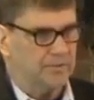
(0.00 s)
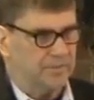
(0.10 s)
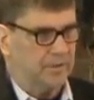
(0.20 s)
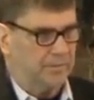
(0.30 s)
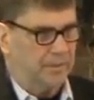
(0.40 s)

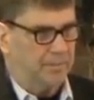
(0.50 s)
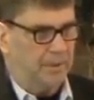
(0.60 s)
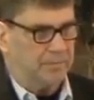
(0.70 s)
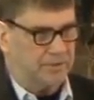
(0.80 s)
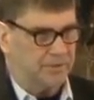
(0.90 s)
If you're going to be the
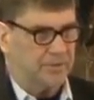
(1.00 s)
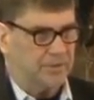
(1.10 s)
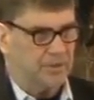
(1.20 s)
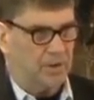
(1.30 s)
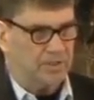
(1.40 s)
publisher, you're
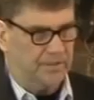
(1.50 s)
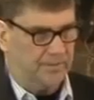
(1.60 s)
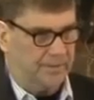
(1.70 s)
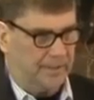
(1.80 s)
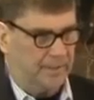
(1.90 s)
in charge of
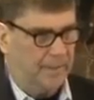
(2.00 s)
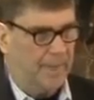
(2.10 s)
everything.